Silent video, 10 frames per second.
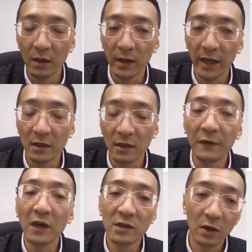as a
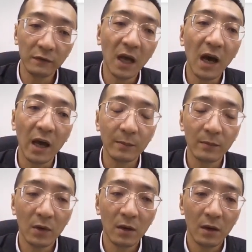function of time,
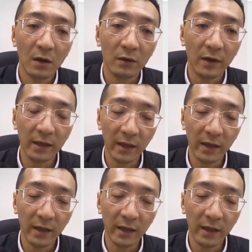right?